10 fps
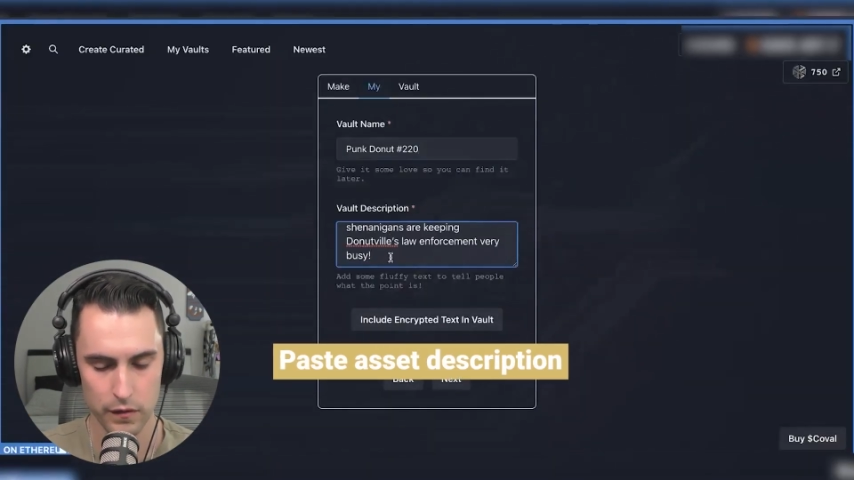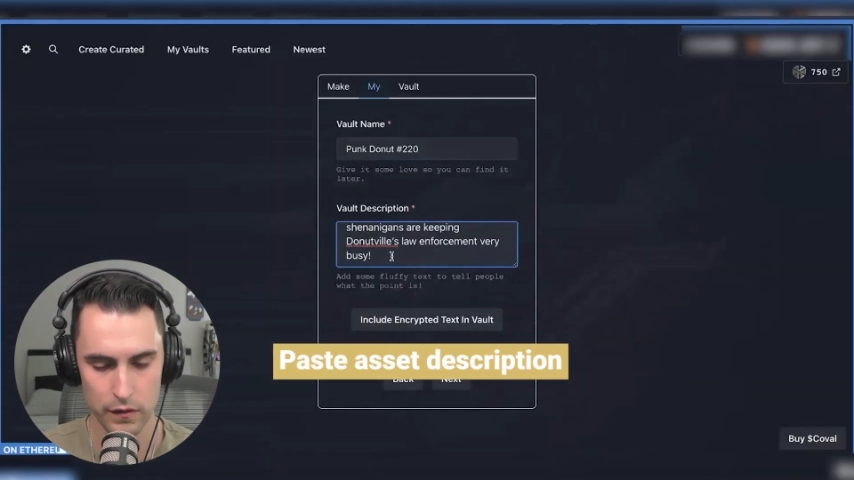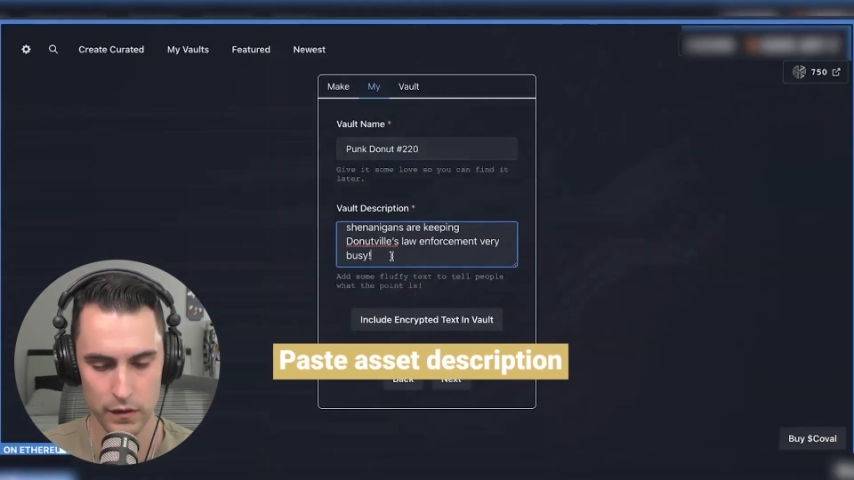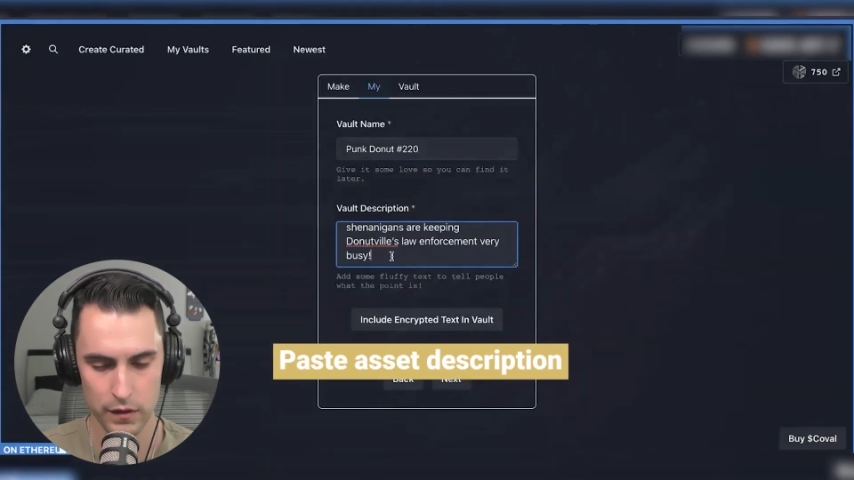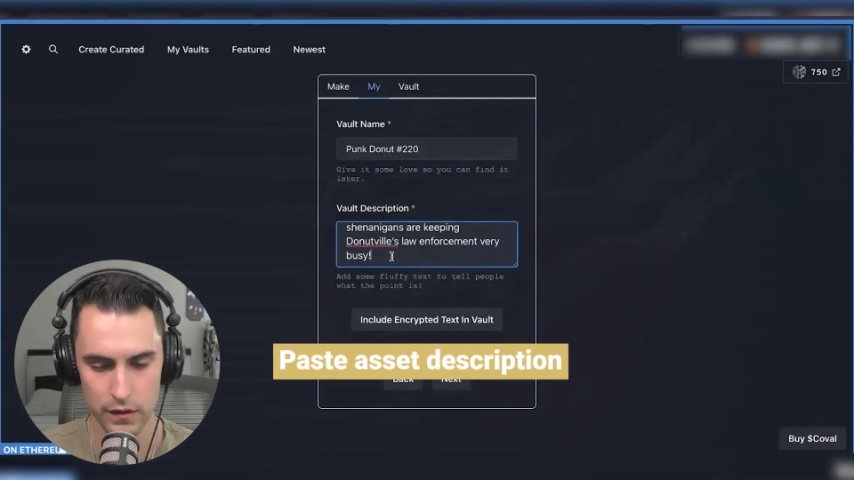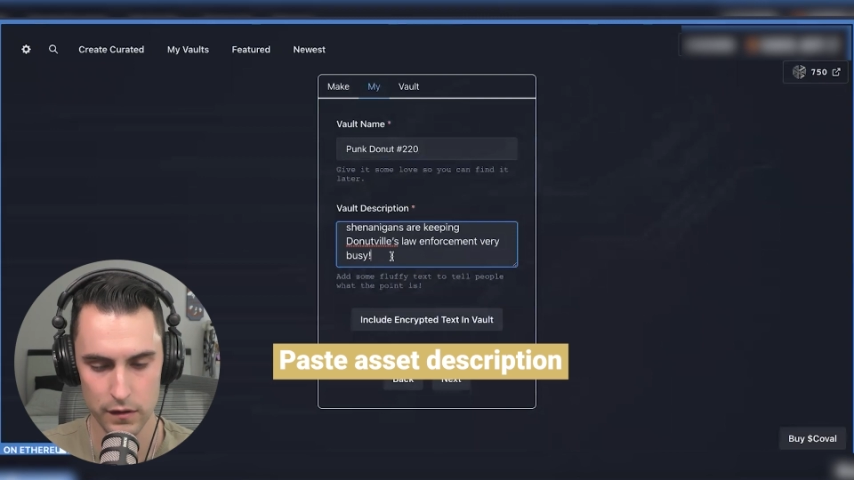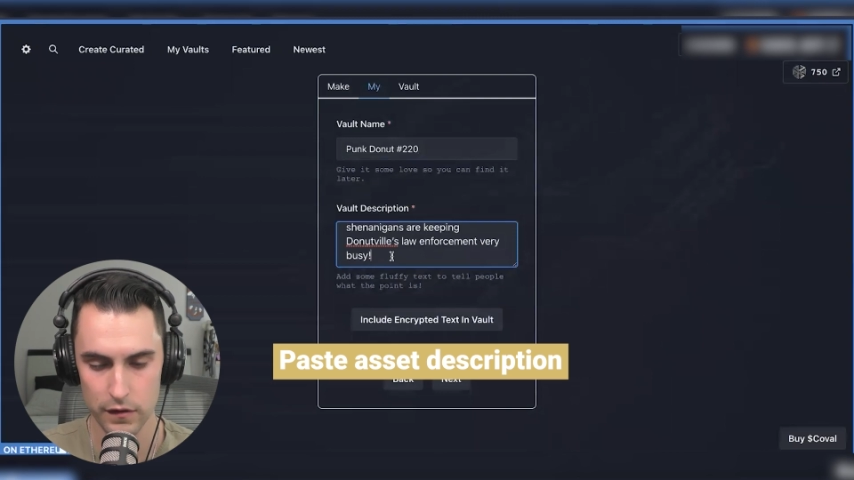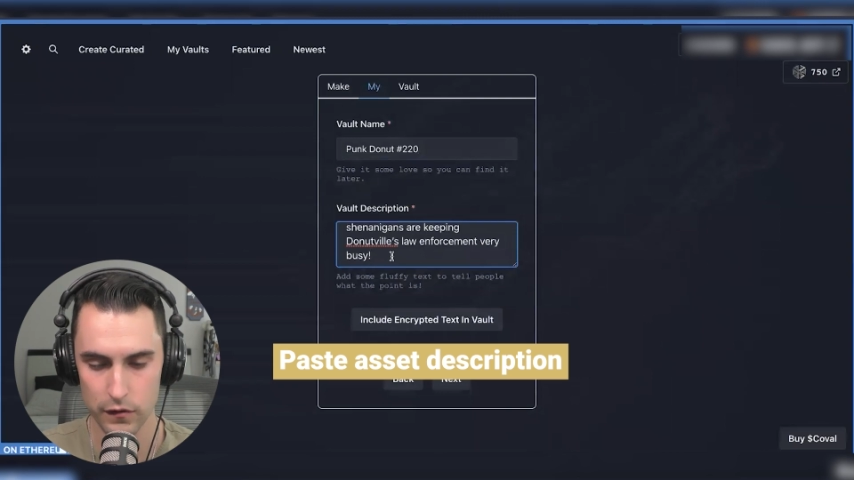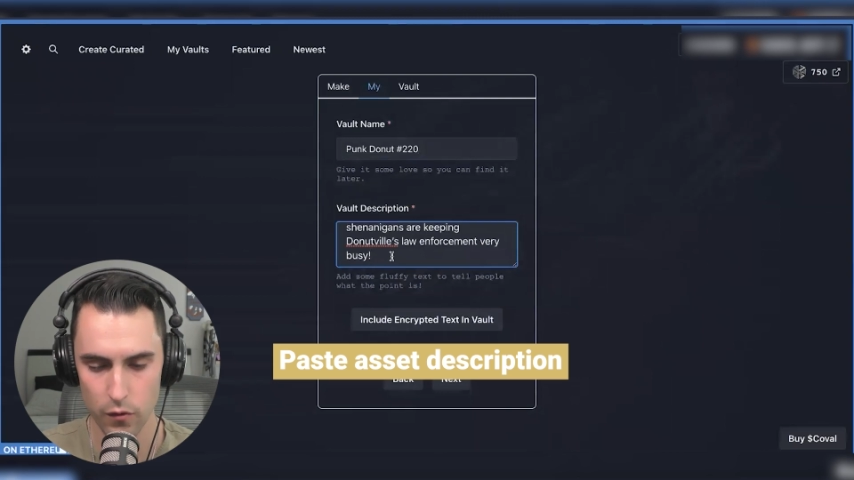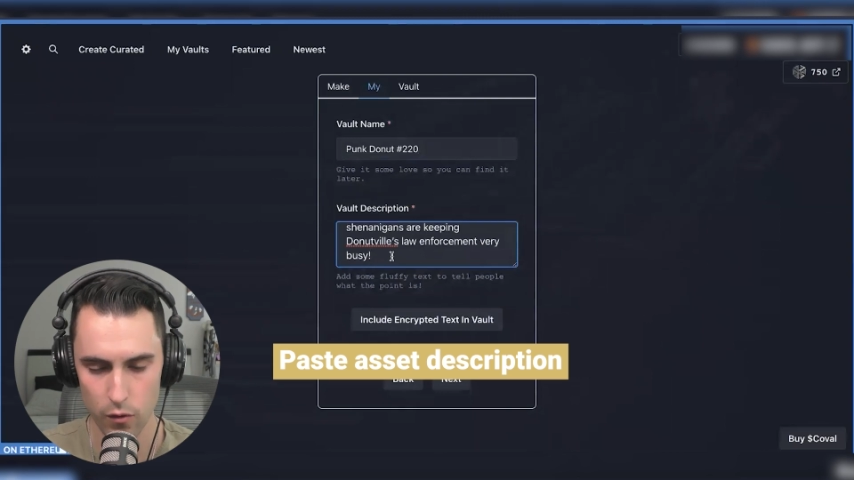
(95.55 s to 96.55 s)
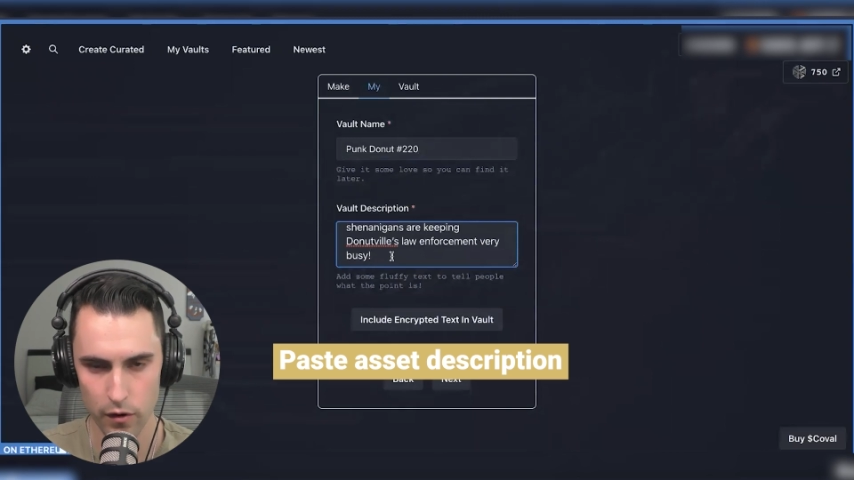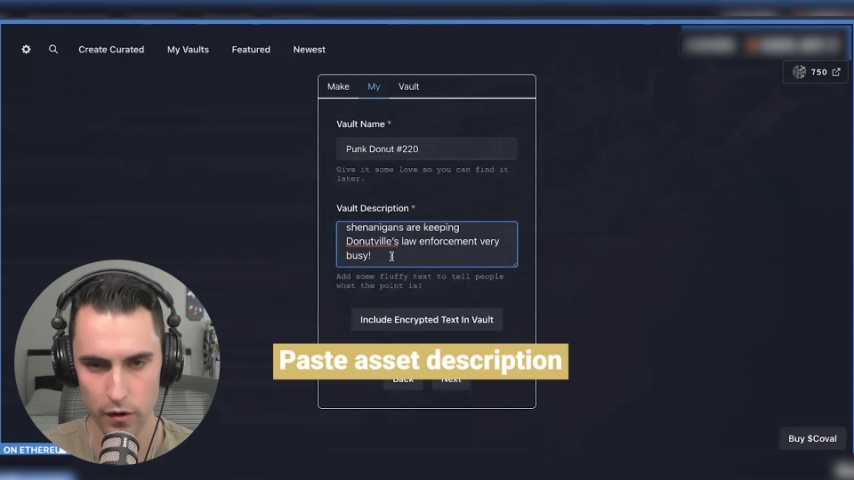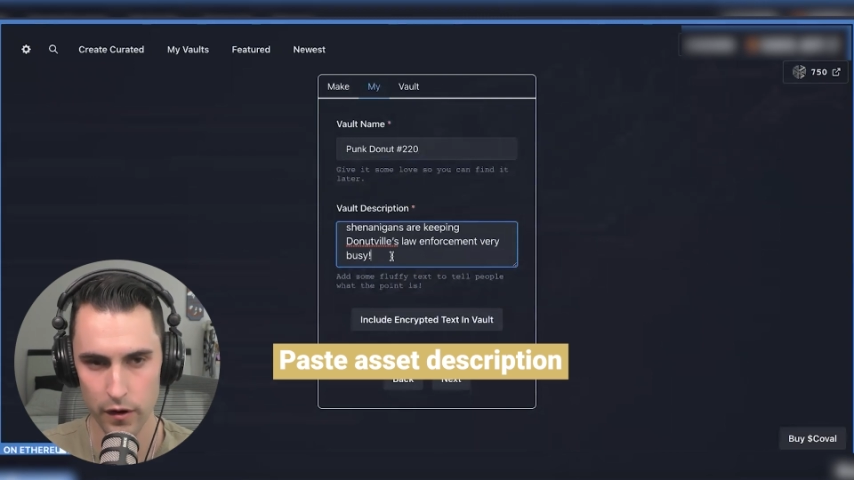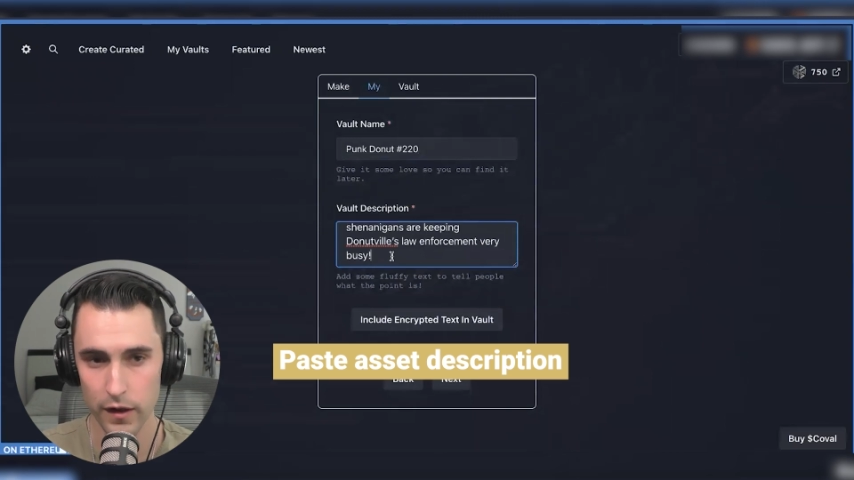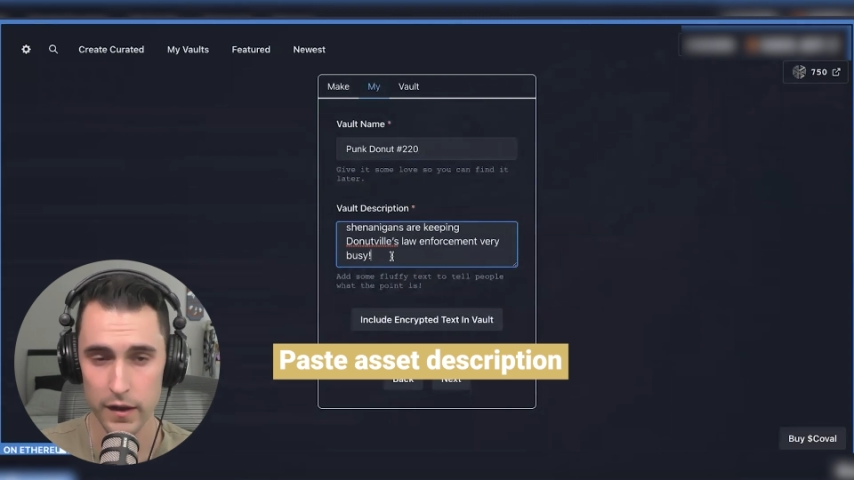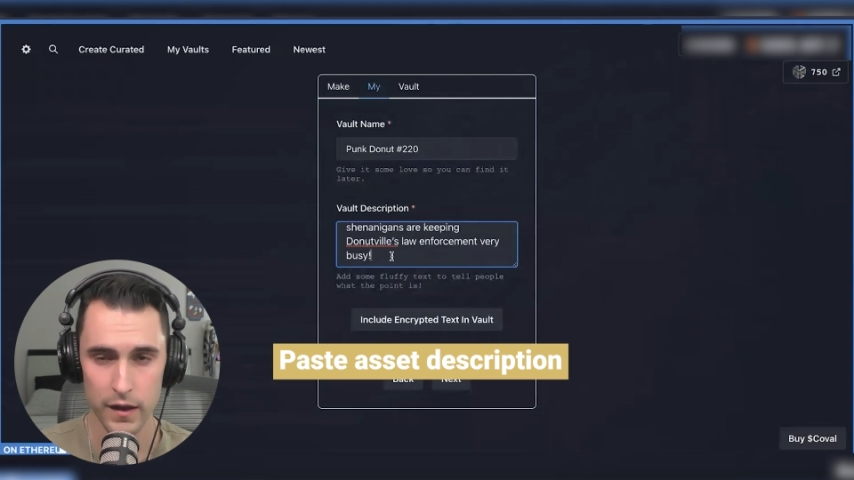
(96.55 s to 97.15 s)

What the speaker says: the Discord,